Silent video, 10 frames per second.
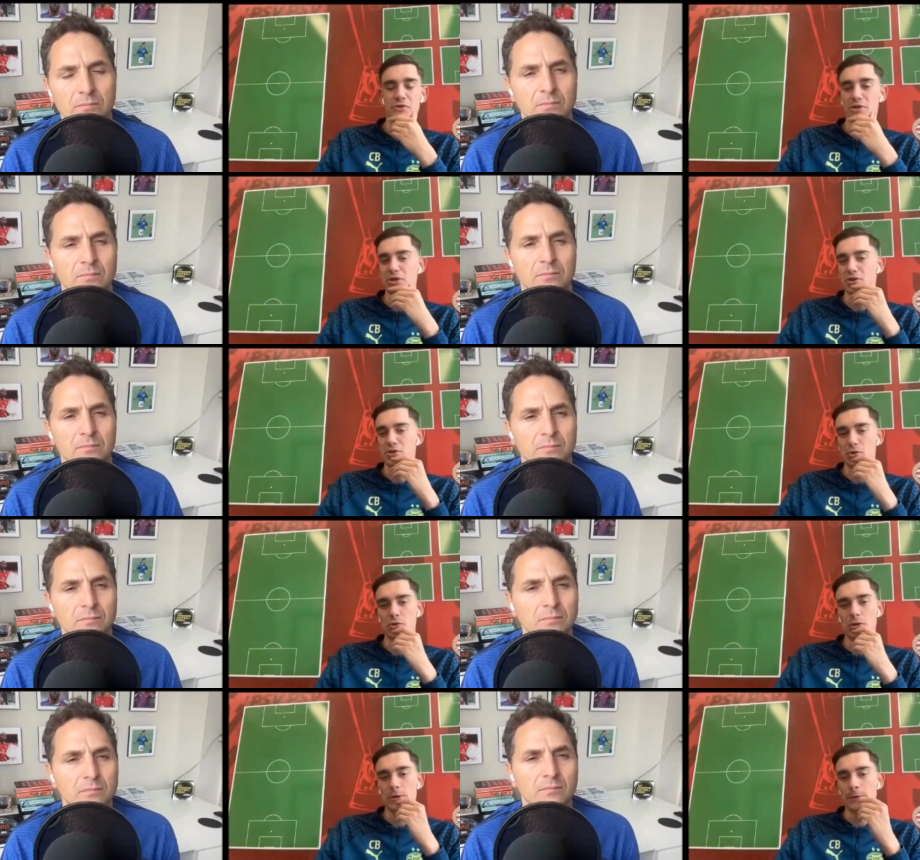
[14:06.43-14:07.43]
Speaker 1: periodization.
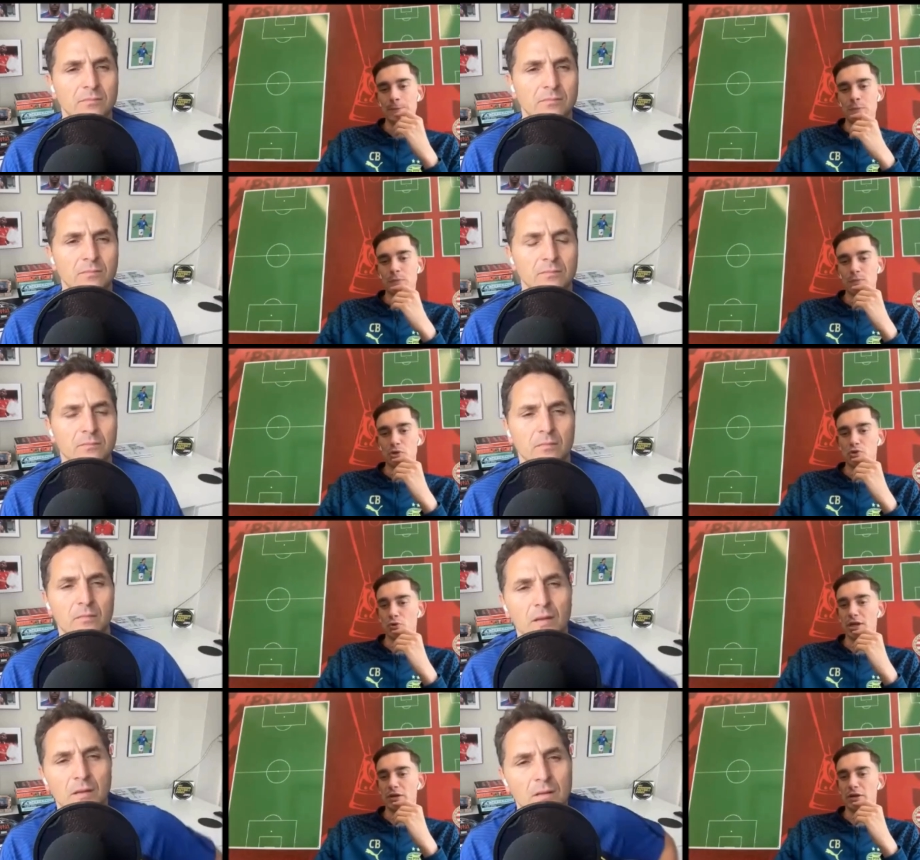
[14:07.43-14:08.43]
So
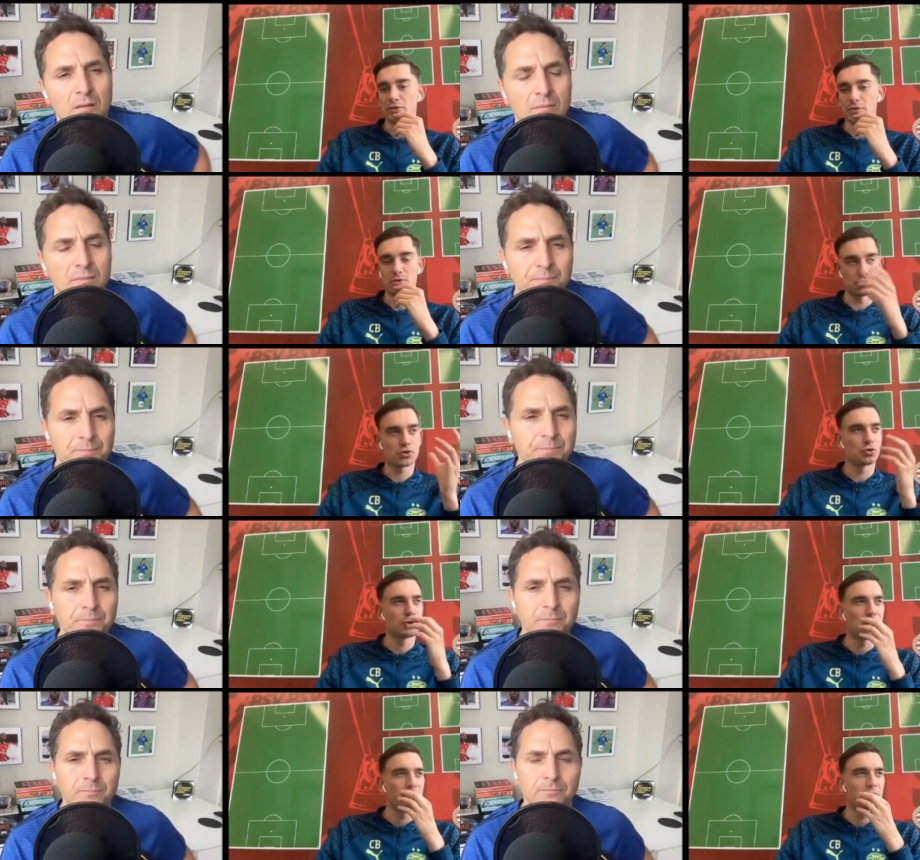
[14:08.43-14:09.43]
just two and a half,
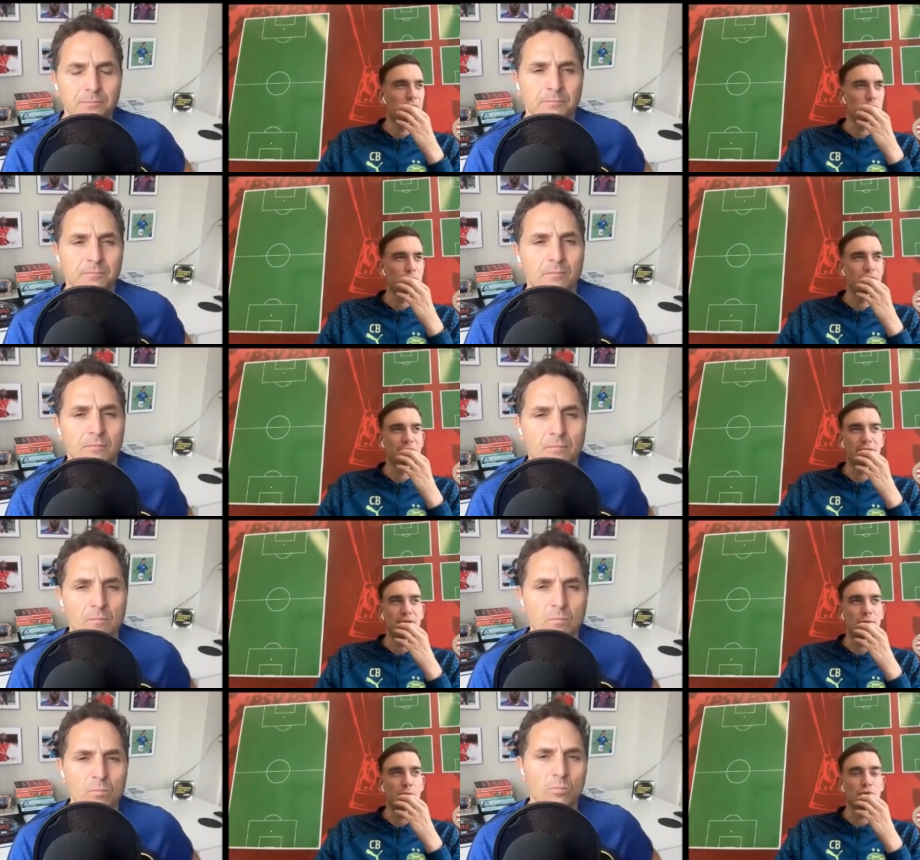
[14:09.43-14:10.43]
just two and a half hours with
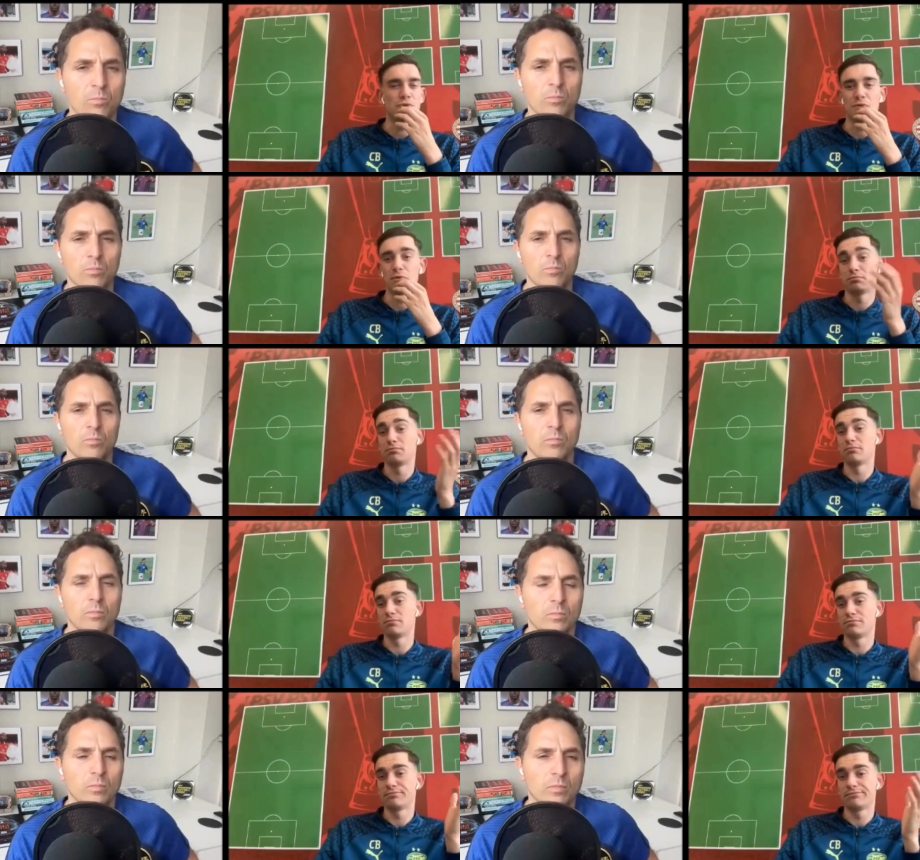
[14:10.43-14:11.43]
everything we want to
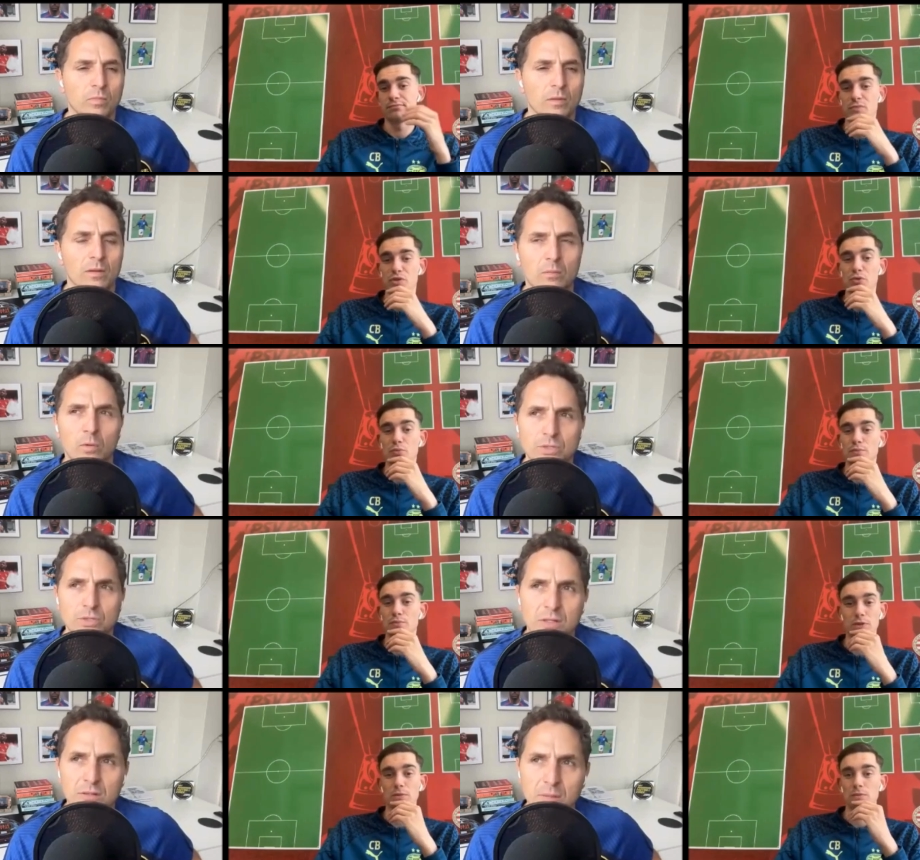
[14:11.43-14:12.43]
do.
Speaker 2: Well,
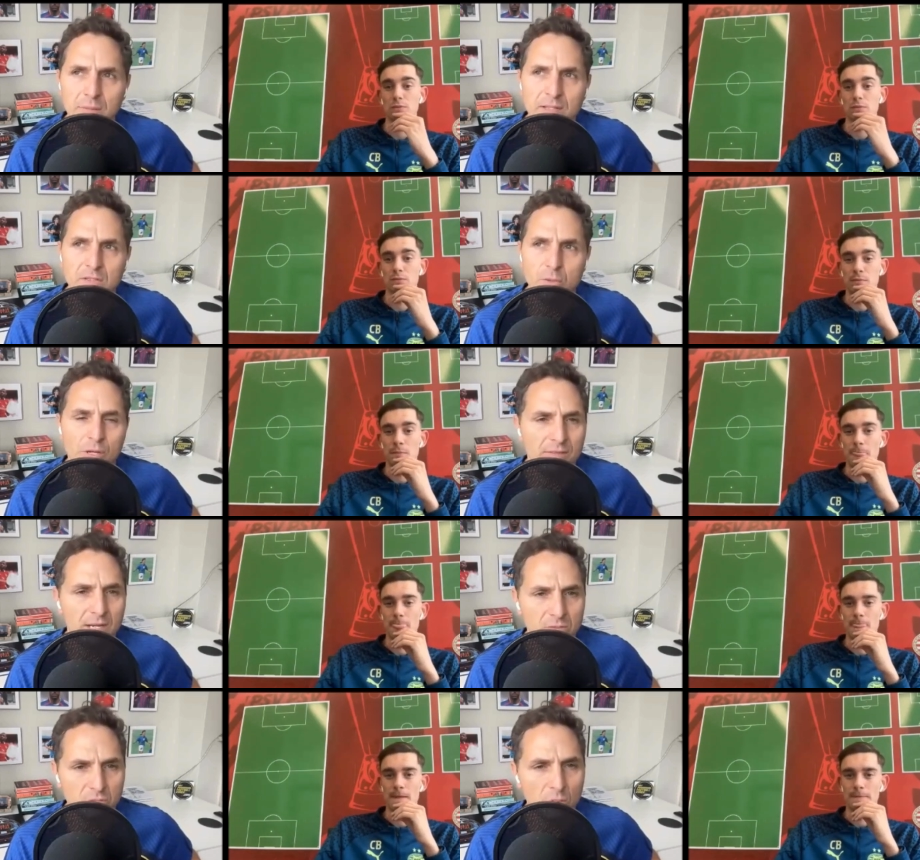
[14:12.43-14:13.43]
because uh, I mean, two and a
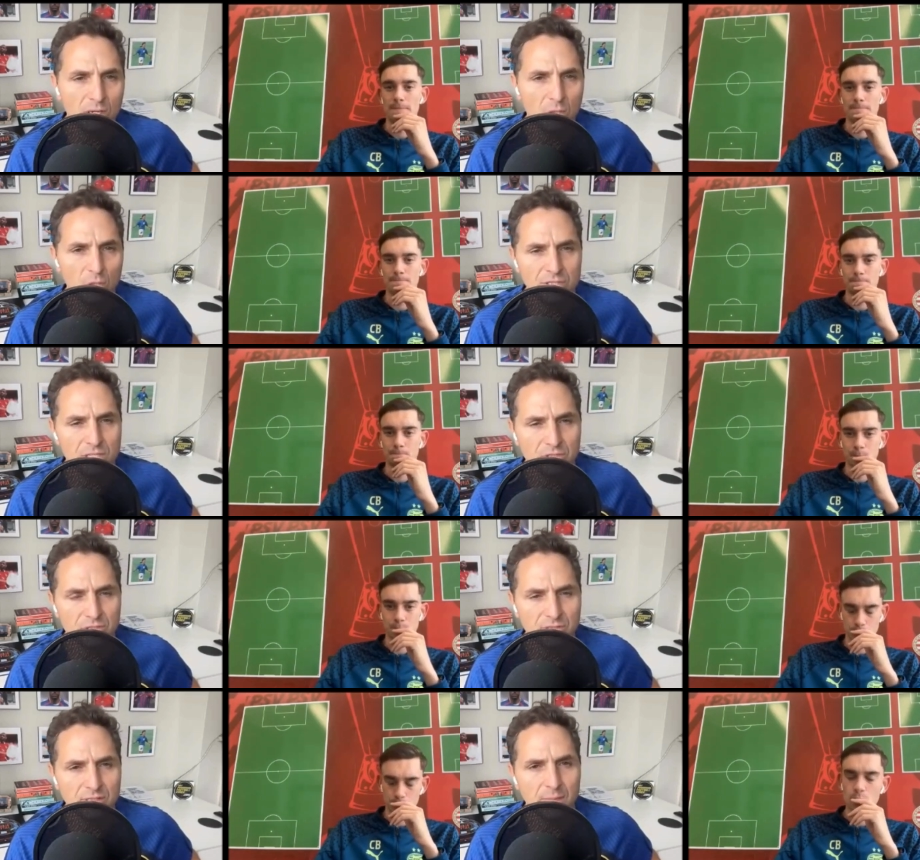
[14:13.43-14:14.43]
half hours is quite a long
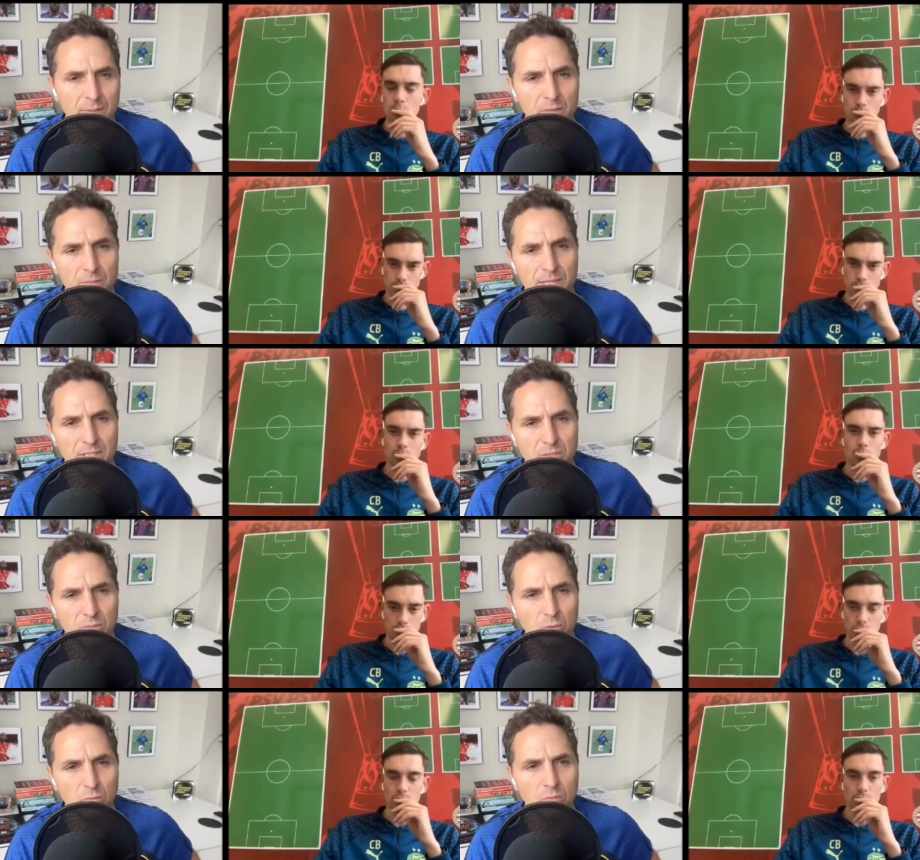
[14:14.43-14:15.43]
session, isn't it? I mean, compared
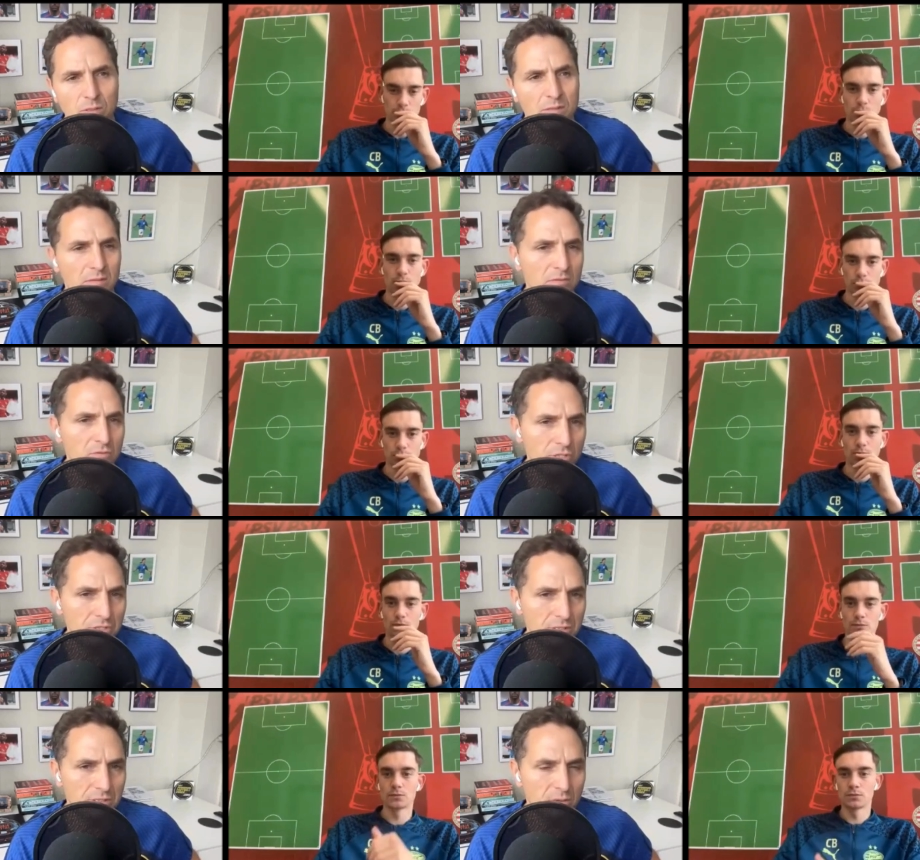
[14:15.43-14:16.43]
to what we
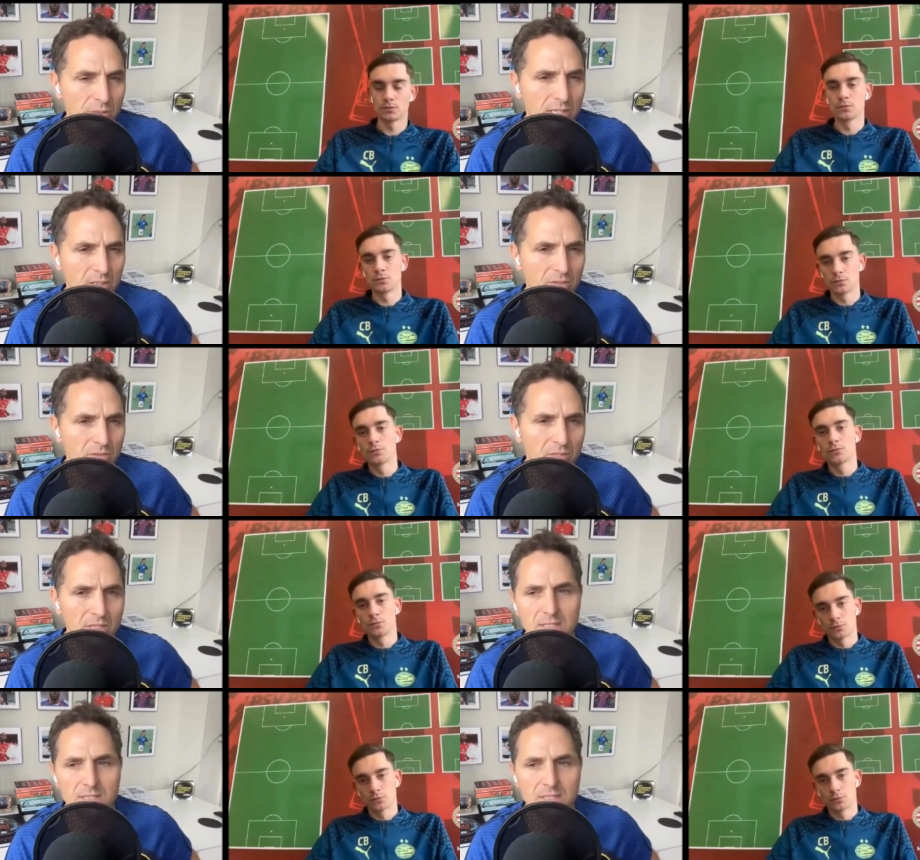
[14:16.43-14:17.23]
traditionally do in England,